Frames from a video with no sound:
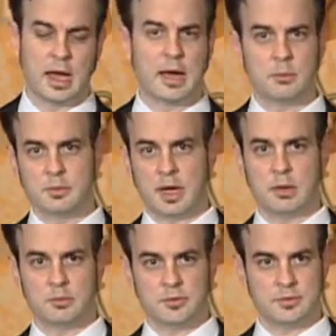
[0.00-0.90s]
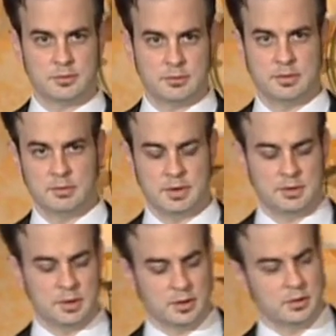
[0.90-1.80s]
I was,
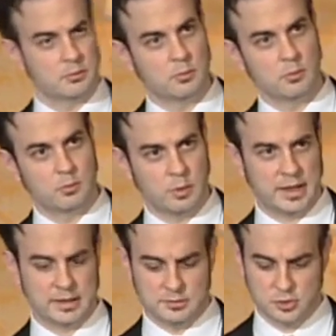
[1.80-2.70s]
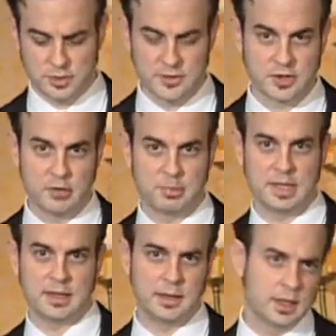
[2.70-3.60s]
when I joined this
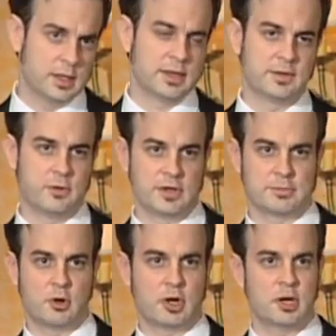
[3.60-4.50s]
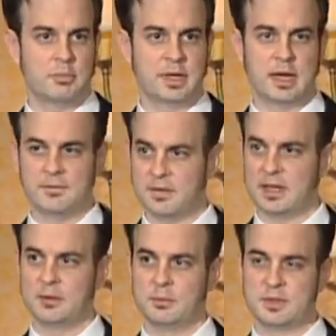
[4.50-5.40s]
company, it's a very small company, I
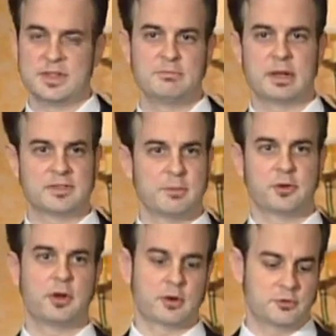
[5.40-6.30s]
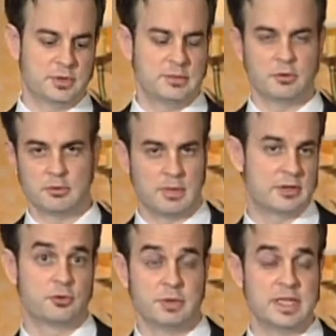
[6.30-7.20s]
finally received my Smalltalk dream, or my
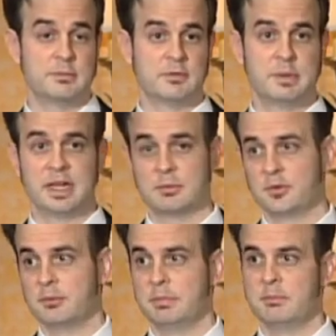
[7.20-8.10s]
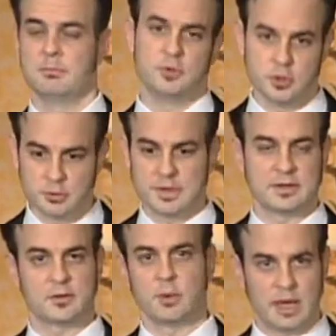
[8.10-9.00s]
dream of being able to do
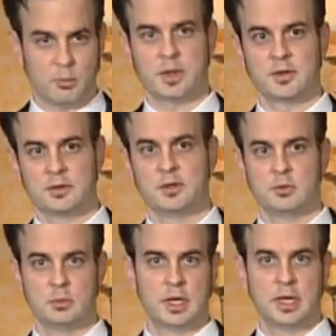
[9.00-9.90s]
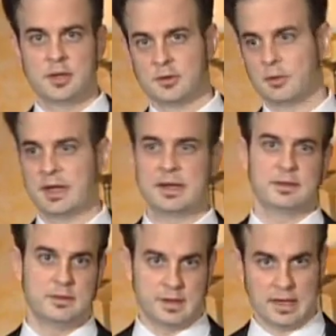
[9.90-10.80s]
things the way I wanted to do. So they
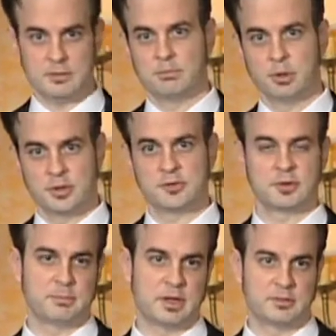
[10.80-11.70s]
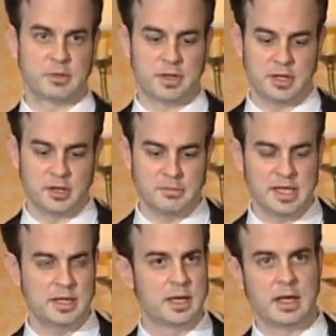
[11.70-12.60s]
put this responsibility on
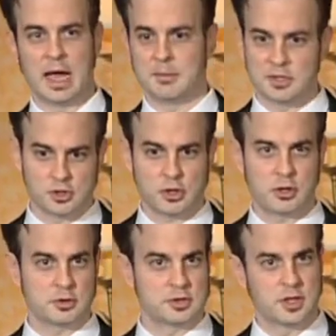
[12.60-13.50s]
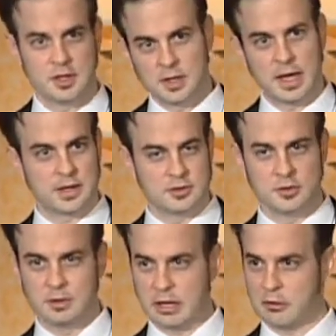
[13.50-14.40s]
me. I'm in charge. I can
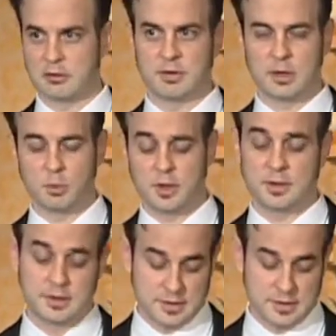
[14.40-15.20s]
do it however I want.